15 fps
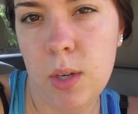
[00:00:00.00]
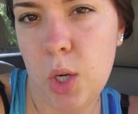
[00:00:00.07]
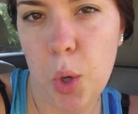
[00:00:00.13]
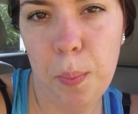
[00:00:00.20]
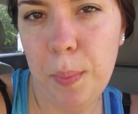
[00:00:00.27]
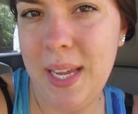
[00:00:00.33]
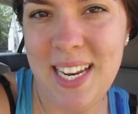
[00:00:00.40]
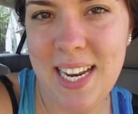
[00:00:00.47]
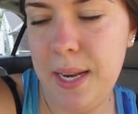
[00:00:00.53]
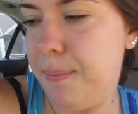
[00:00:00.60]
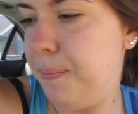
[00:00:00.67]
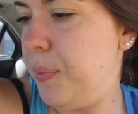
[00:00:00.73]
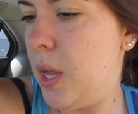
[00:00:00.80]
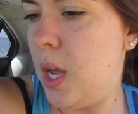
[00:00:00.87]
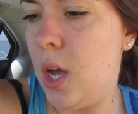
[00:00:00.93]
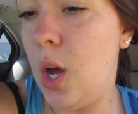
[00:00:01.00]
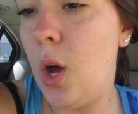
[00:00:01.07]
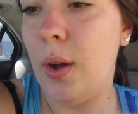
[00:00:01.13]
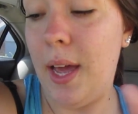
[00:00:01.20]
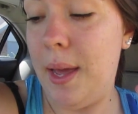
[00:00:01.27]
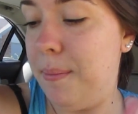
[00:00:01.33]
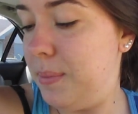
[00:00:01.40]
Nope, he didn't.
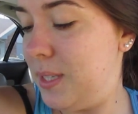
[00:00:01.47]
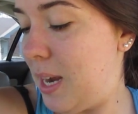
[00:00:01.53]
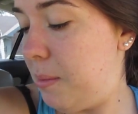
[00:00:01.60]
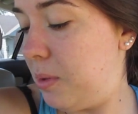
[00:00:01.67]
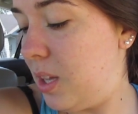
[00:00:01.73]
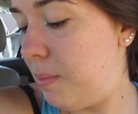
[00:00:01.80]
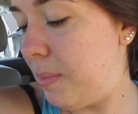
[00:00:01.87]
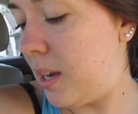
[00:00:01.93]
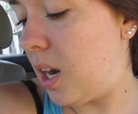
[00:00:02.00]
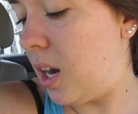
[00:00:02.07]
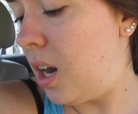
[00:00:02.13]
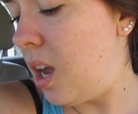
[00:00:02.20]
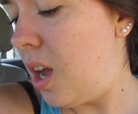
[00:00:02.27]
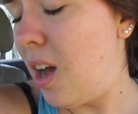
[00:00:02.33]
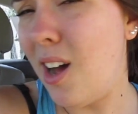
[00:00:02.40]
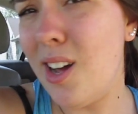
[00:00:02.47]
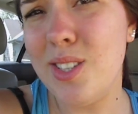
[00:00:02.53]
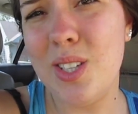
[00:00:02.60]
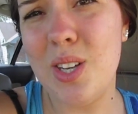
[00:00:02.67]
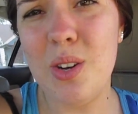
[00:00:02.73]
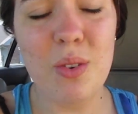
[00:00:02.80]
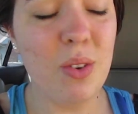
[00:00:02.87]
Okay, time to clean my car.
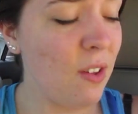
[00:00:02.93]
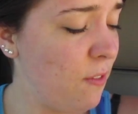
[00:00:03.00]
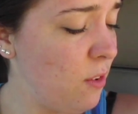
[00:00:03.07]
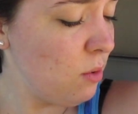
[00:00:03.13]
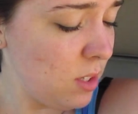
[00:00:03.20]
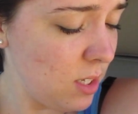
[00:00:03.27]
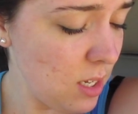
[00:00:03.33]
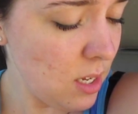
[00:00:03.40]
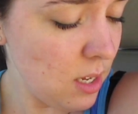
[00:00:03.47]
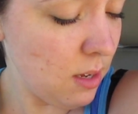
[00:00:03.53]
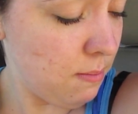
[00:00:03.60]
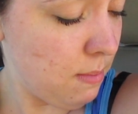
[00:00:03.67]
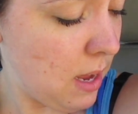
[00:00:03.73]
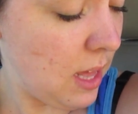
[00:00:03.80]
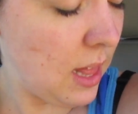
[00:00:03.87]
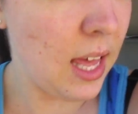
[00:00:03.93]
Also, if you see my